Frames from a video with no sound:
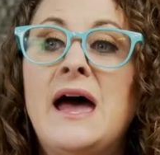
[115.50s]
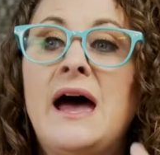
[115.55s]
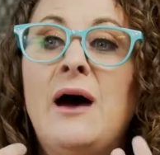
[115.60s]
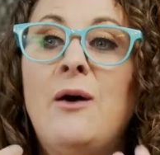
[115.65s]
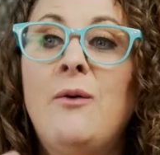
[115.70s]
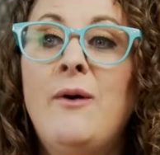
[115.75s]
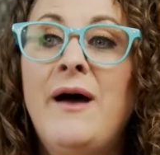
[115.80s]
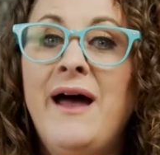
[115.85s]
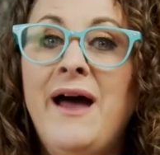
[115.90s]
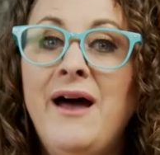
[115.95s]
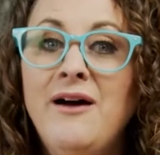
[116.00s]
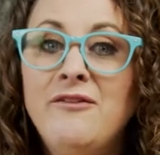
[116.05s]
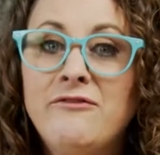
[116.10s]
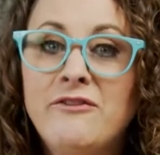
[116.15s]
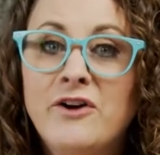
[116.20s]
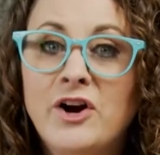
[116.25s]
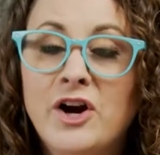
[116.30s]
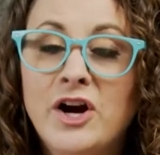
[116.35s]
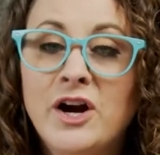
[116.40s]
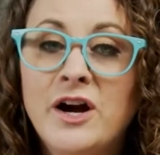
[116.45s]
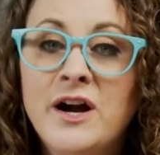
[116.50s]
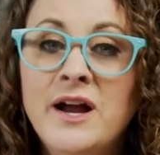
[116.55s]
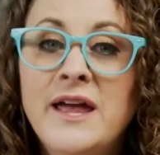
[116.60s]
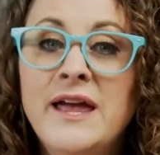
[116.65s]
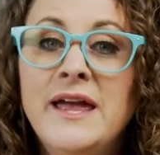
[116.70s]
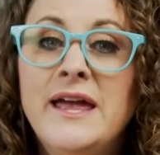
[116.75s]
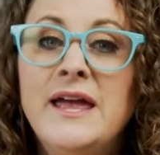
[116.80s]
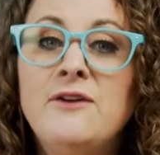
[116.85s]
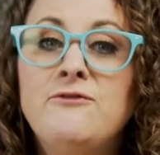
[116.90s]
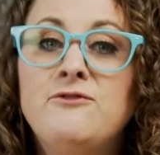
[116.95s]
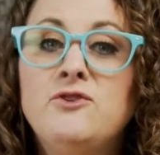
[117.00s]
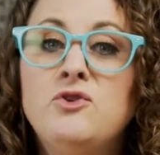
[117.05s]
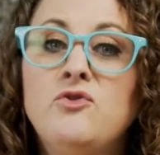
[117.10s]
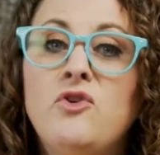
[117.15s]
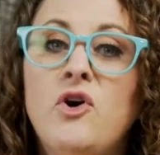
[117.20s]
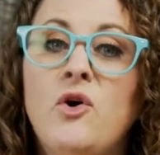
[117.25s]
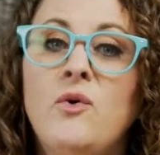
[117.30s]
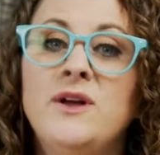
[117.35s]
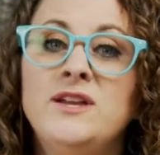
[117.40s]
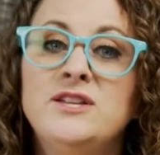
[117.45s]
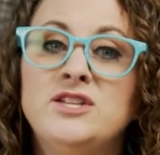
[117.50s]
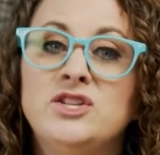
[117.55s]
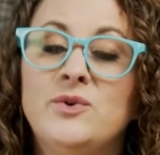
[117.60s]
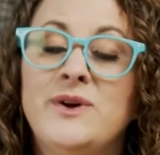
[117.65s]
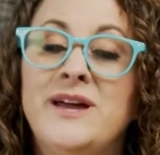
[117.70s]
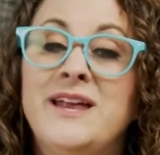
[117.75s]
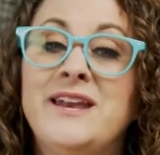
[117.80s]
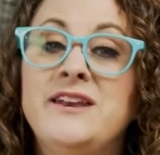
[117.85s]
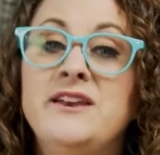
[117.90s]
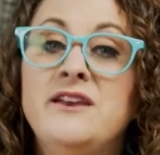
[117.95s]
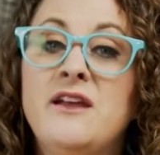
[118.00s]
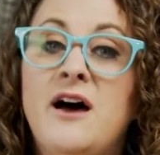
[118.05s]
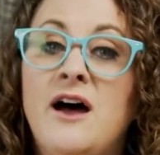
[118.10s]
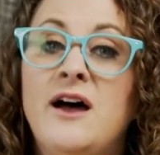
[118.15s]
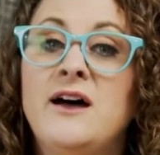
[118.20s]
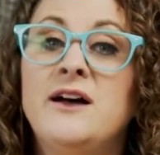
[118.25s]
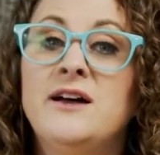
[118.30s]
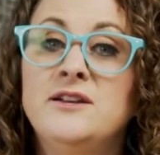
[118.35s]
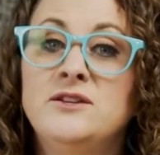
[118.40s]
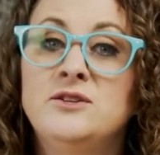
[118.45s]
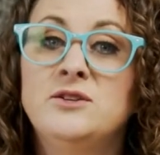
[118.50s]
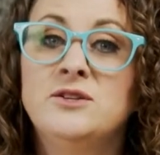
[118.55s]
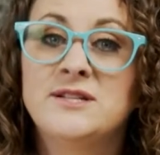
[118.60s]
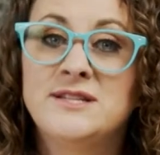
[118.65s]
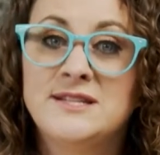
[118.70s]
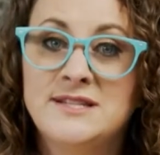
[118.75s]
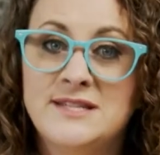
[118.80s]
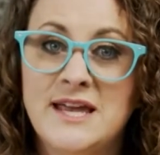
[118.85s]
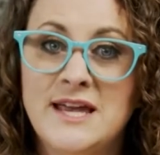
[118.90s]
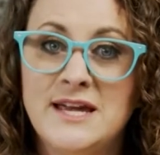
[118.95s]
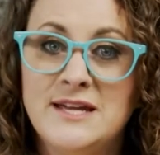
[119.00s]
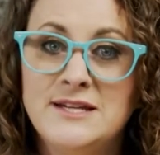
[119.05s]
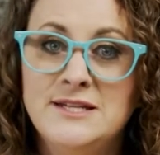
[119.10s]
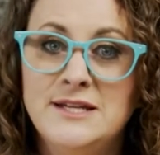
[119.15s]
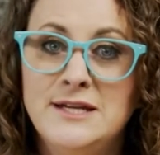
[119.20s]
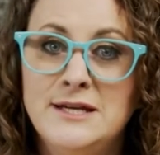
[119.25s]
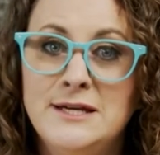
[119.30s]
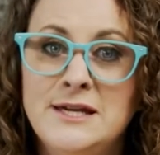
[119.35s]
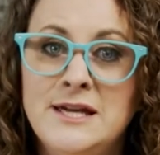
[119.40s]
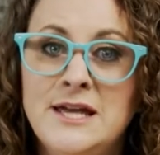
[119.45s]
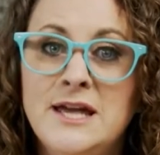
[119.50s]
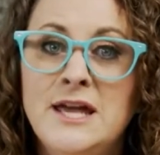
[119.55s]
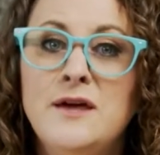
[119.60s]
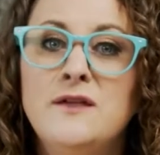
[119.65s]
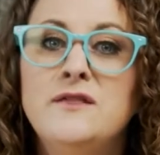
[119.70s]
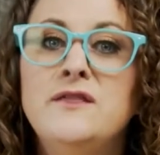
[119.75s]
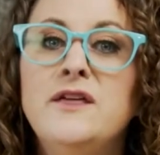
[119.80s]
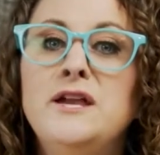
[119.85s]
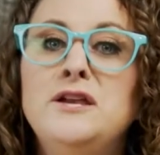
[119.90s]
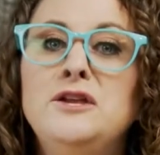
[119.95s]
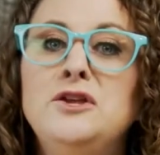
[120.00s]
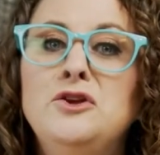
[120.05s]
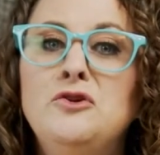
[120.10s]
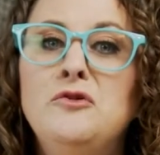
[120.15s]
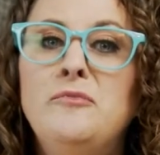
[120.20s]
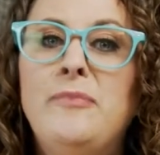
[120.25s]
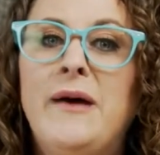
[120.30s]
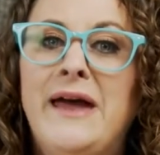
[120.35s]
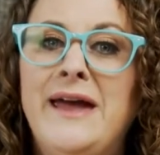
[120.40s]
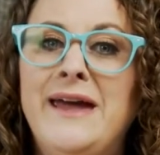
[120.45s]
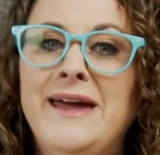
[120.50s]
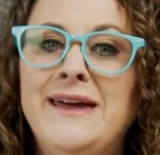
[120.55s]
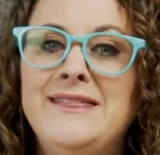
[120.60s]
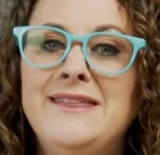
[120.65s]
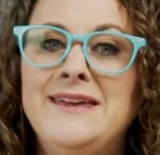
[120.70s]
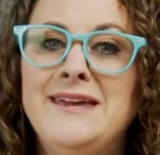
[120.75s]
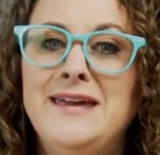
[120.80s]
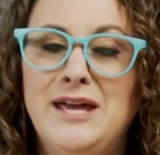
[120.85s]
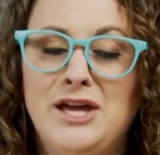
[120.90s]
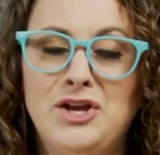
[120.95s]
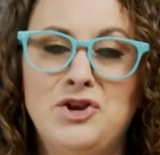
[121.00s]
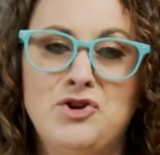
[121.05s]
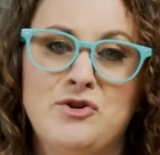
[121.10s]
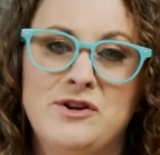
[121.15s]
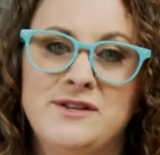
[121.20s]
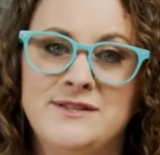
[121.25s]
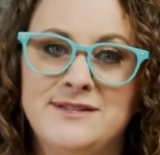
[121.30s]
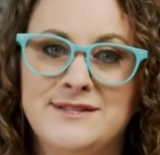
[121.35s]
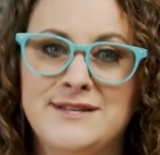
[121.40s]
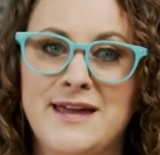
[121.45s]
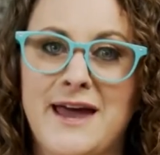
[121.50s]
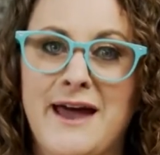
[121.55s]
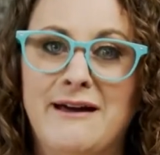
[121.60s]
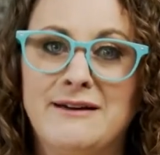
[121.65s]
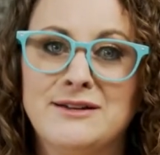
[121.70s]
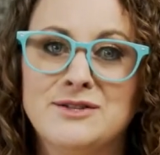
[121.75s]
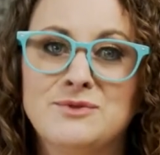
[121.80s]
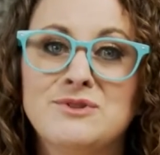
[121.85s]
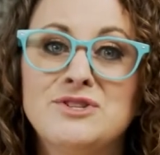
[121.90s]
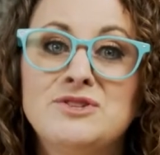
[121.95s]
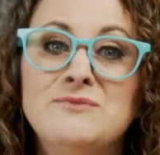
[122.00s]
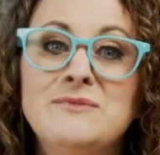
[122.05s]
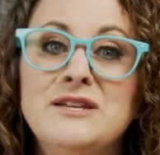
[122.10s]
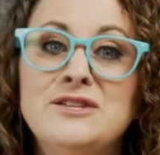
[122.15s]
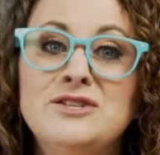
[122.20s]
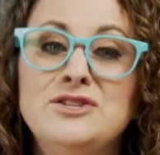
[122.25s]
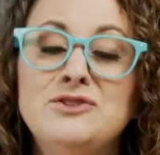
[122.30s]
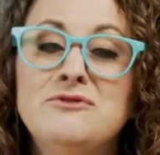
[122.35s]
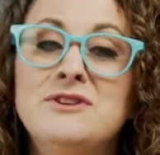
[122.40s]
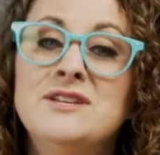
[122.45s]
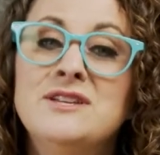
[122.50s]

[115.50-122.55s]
However, if you go into it not understanding, then you pay the ignorance tax, which means you